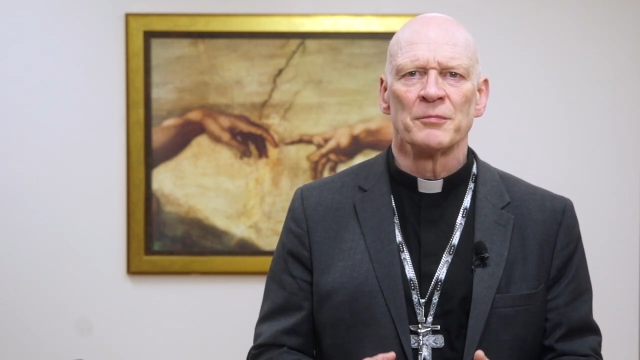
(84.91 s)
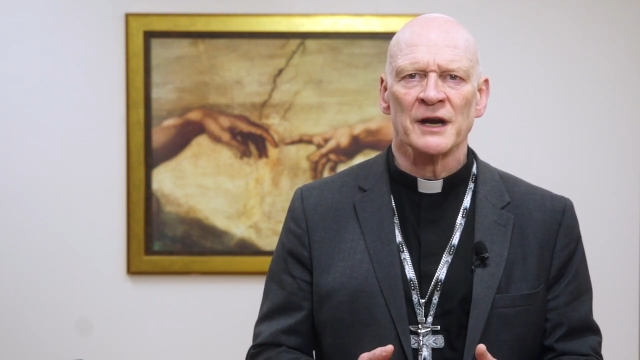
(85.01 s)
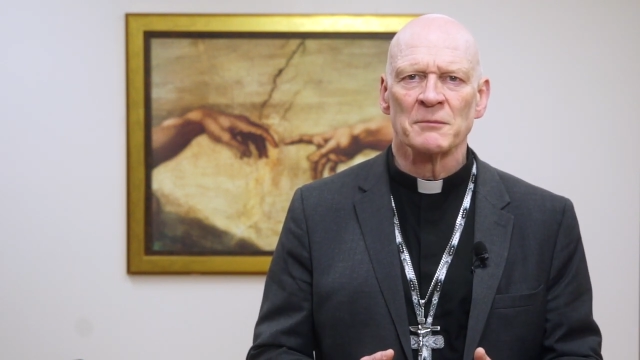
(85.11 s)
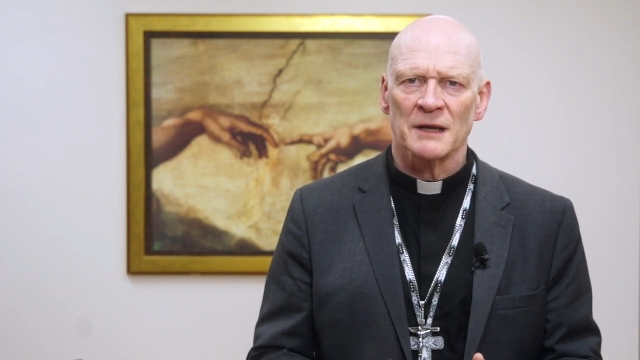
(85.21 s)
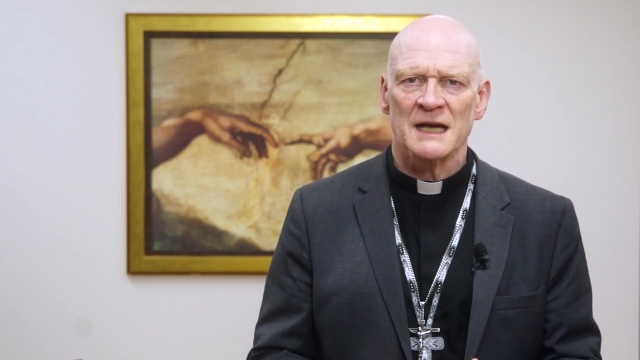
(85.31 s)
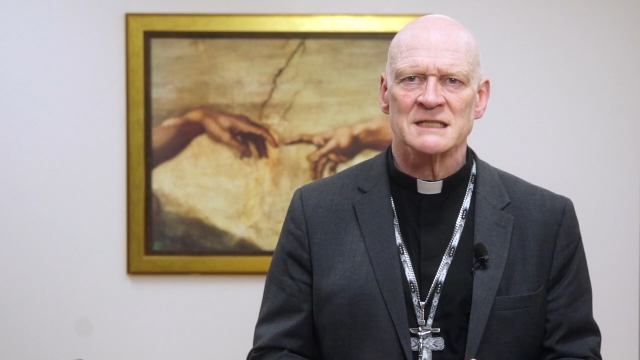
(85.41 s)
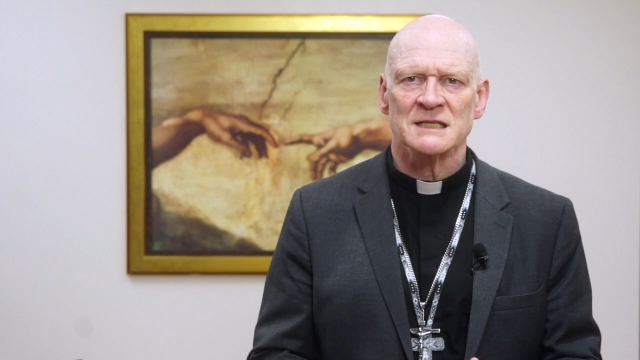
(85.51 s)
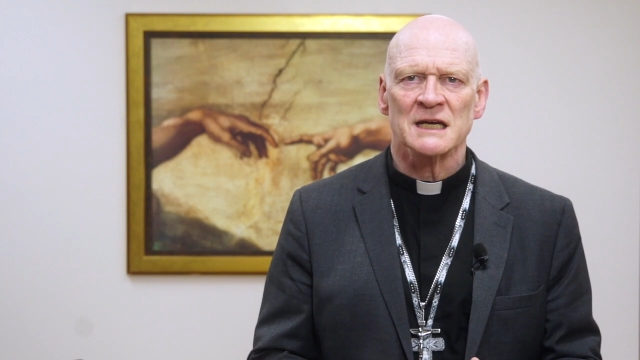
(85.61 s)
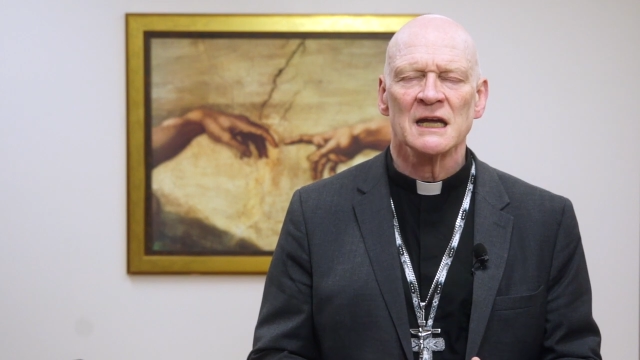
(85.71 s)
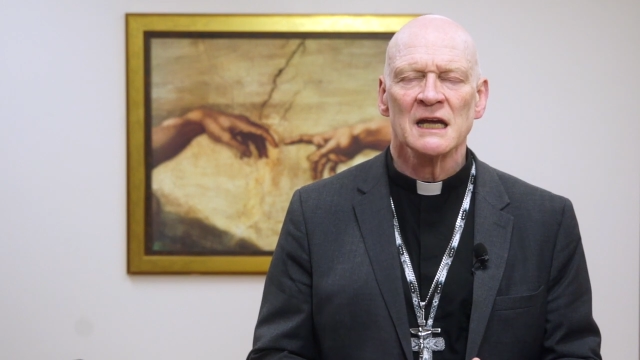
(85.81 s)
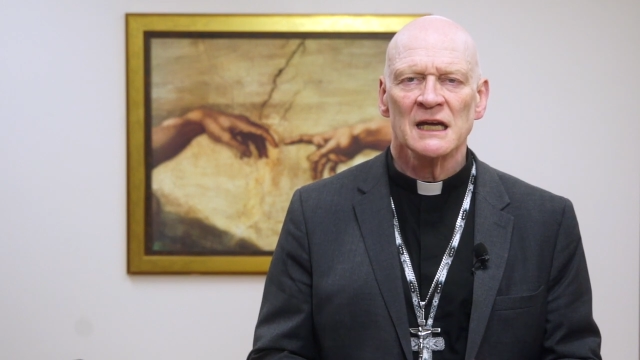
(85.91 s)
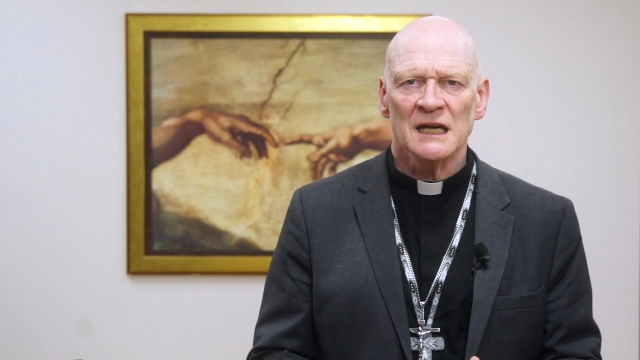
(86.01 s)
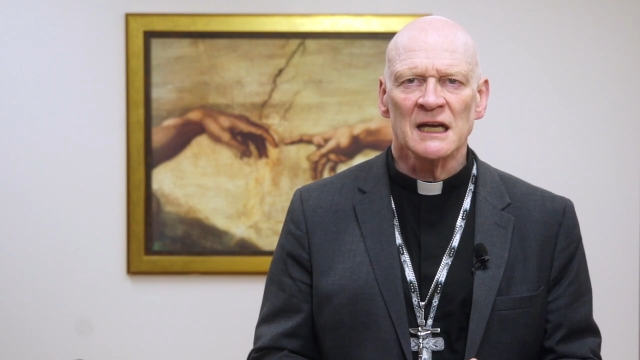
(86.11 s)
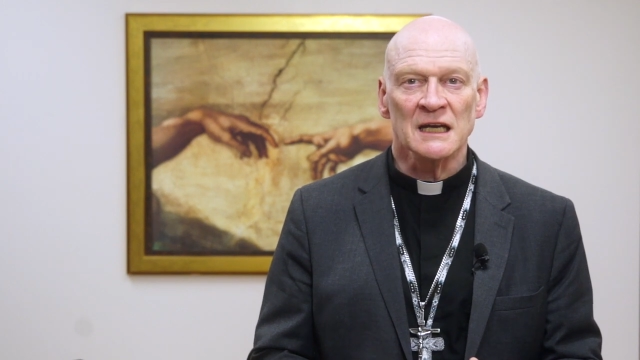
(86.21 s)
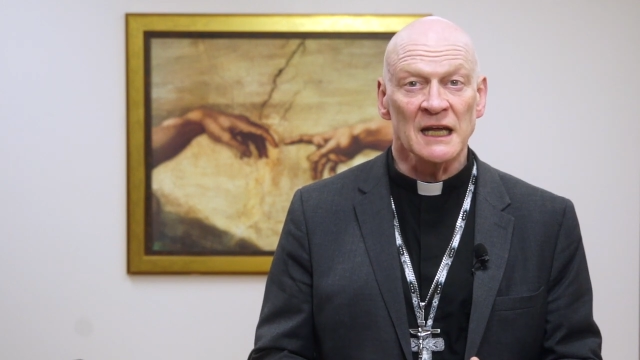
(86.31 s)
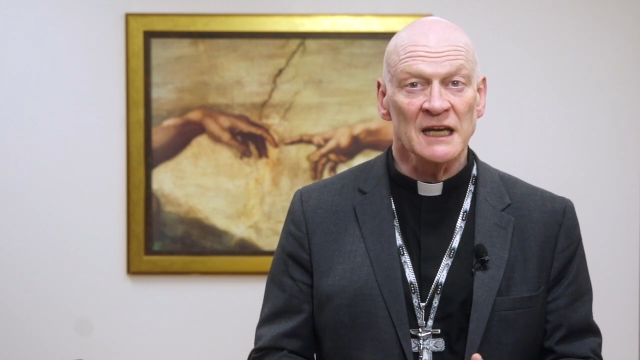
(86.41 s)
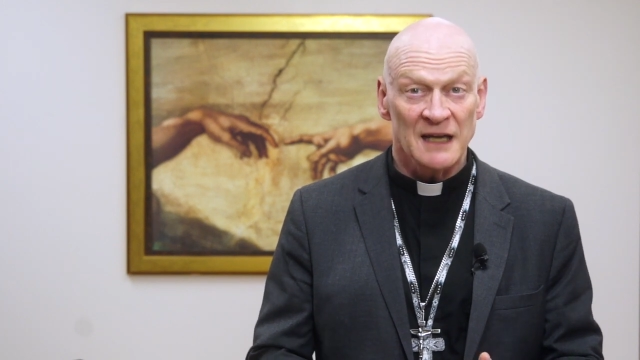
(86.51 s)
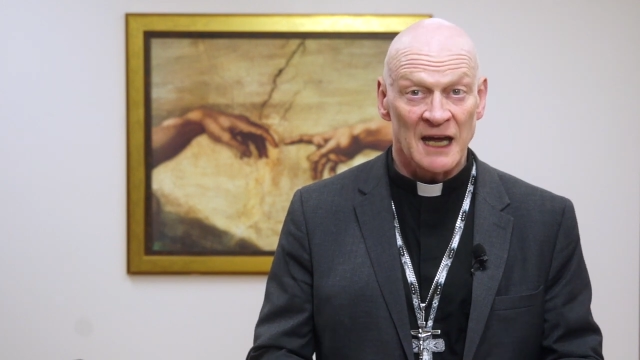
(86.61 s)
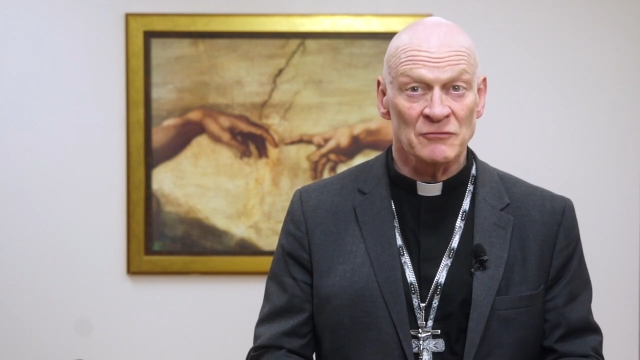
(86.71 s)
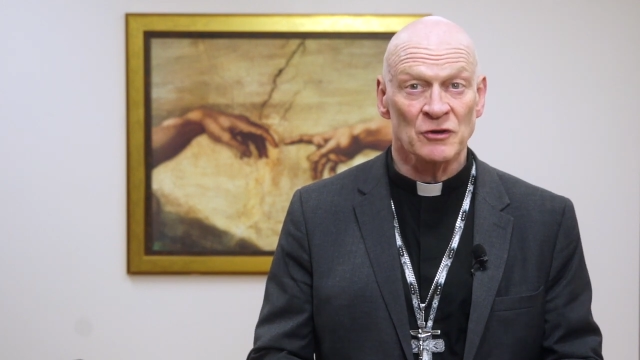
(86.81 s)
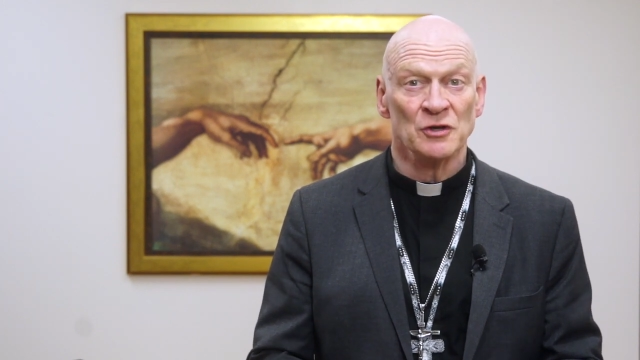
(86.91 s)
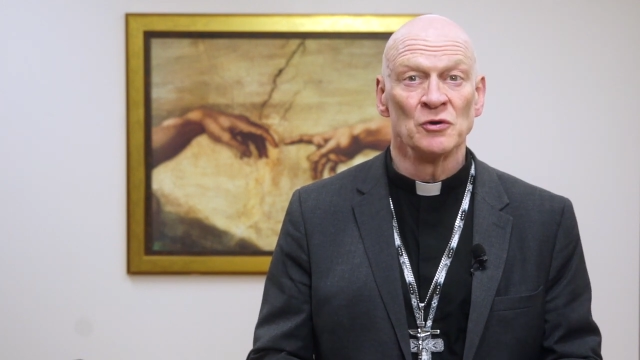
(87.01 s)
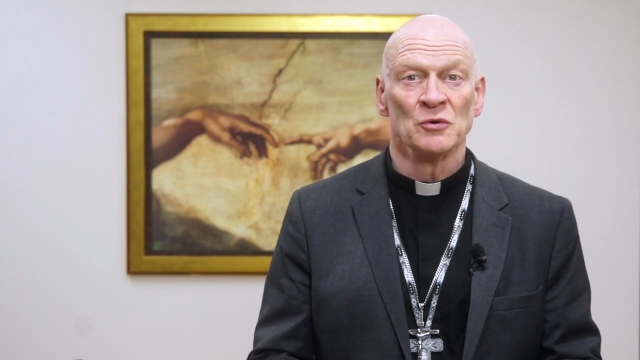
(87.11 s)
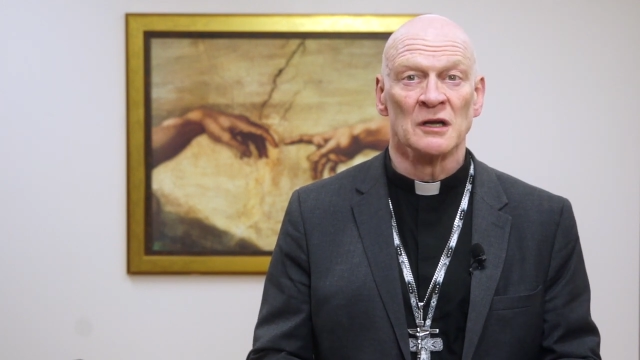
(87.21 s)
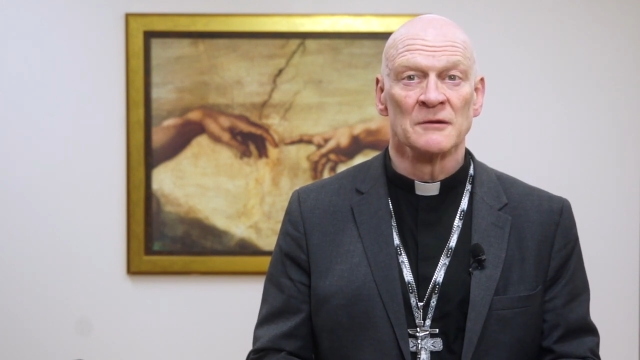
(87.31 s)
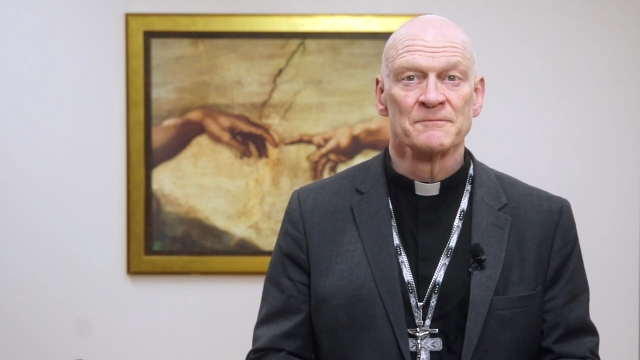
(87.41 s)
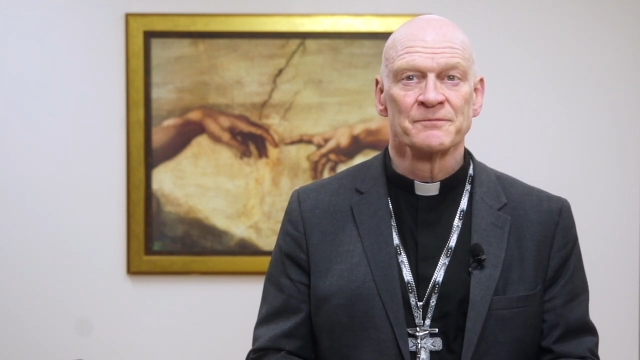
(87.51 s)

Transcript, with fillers: bring blessing, healing, and renewal.